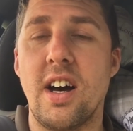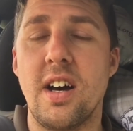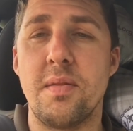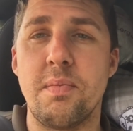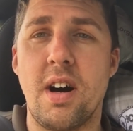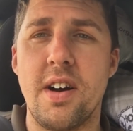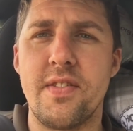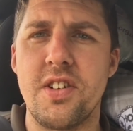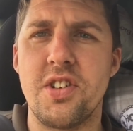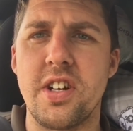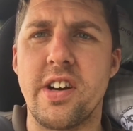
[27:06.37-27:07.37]
I've
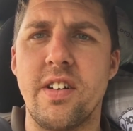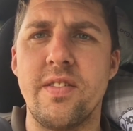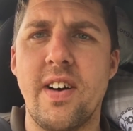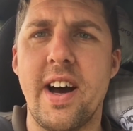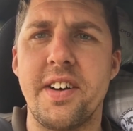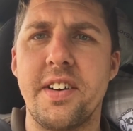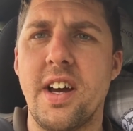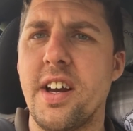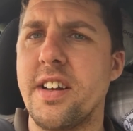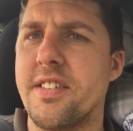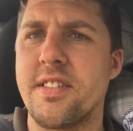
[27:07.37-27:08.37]
usually got a van,
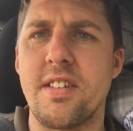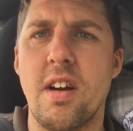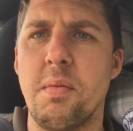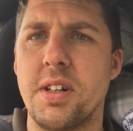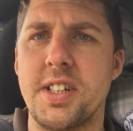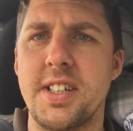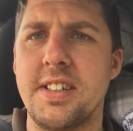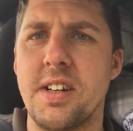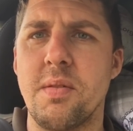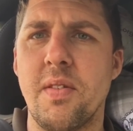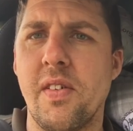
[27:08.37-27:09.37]
and it's so much
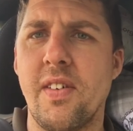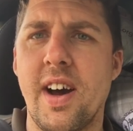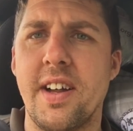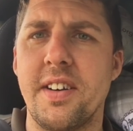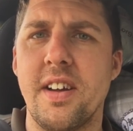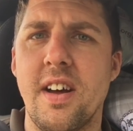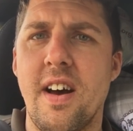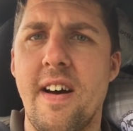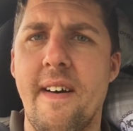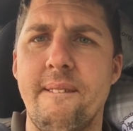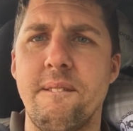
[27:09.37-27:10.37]
easier with a
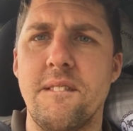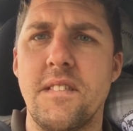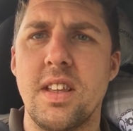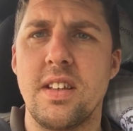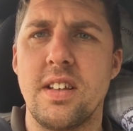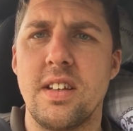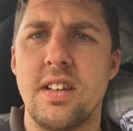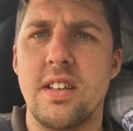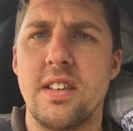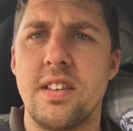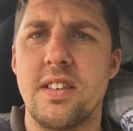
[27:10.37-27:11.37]
van.
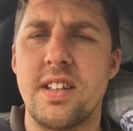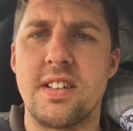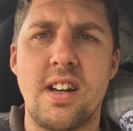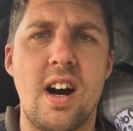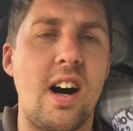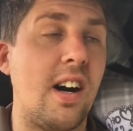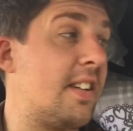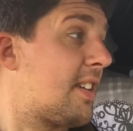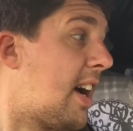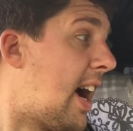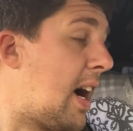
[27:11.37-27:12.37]
This car
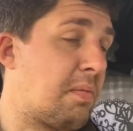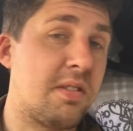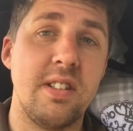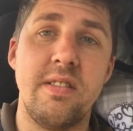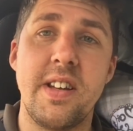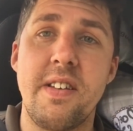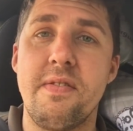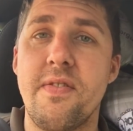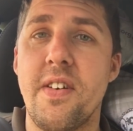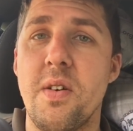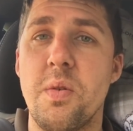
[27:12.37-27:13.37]
is absolutely
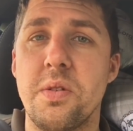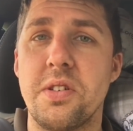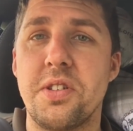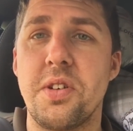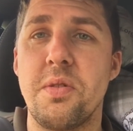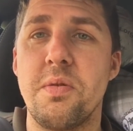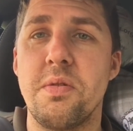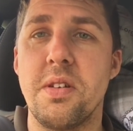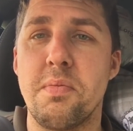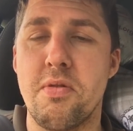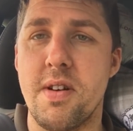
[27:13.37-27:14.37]
filled to
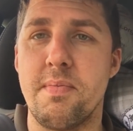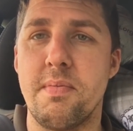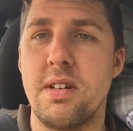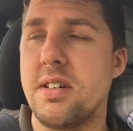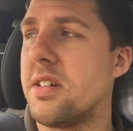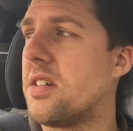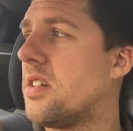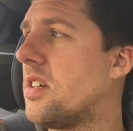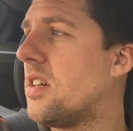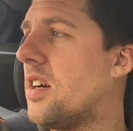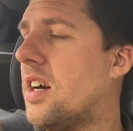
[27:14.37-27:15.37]
the brim,
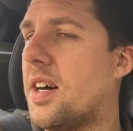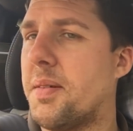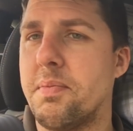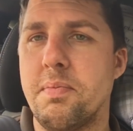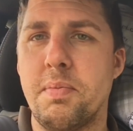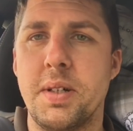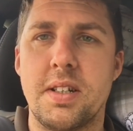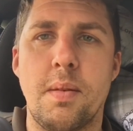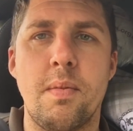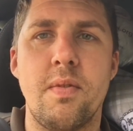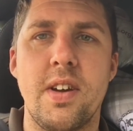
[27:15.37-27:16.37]
but
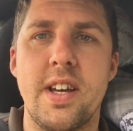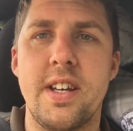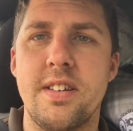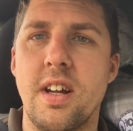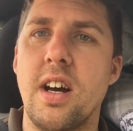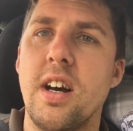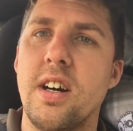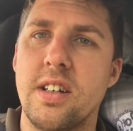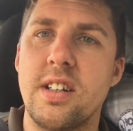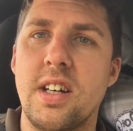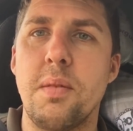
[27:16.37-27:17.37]
some of it is her
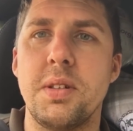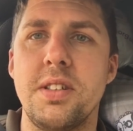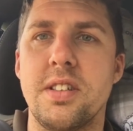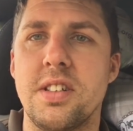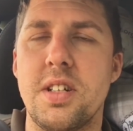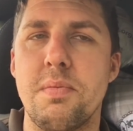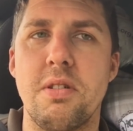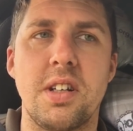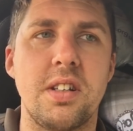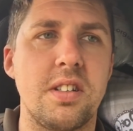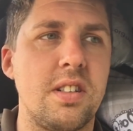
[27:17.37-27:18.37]
gubbins that she
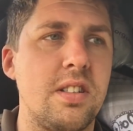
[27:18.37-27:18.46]
brings.